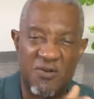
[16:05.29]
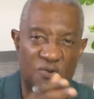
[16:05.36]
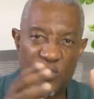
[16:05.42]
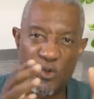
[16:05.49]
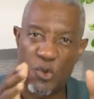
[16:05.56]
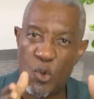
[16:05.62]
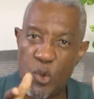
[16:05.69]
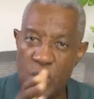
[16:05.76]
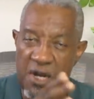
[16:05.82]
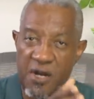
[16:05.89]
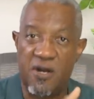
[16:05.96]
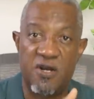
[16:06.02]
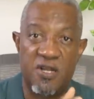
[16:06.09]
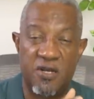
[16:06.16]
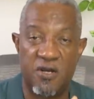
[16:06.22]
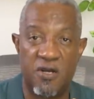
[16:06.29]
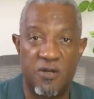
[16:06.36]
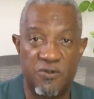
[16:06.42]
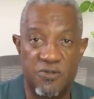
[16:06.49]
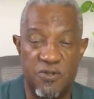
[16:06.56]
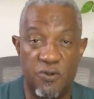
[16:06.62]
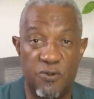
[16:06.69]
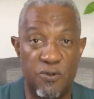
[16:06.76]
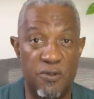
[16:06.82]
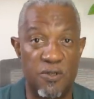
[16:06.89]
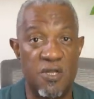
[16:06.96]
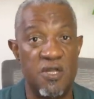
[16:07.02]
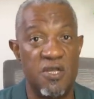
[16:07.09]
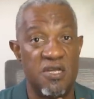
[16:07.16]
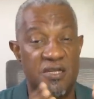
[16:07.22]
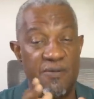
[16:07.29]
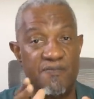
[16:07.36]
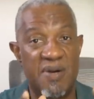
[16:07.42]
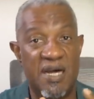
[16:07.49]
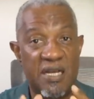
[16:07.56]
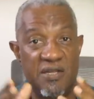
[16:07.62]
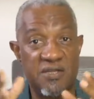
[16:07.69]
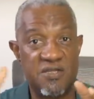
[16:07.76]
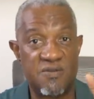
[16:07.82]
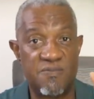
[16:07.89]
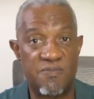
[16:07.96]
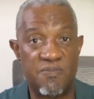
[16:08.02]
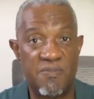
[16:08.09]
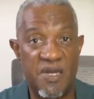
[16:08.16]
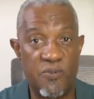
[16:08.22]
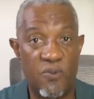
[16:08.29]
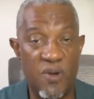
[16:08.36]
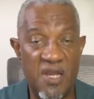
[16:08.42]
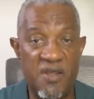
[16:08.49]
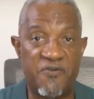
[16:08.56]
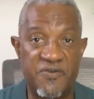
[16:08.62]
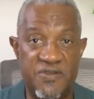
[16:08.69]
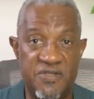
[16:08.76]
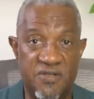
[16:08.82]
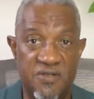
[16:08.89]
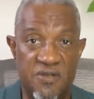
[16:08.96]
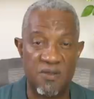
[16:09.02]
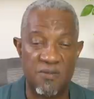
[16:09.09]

required in a household to balance my wife's